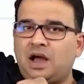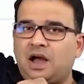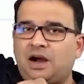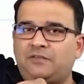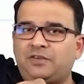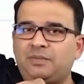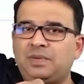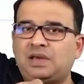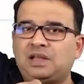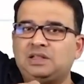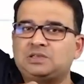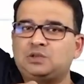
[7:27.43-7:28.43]
after
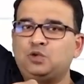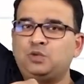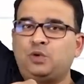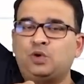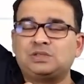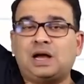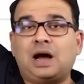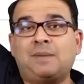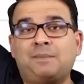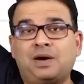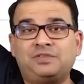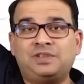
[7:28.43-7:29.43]
making this loop, goes
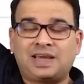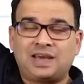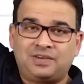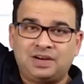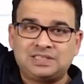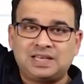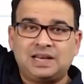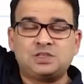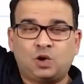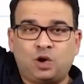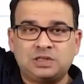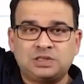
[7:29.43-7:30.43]
above the cavernous sinus
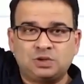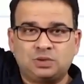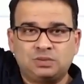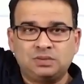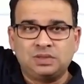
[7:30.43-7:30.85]
also.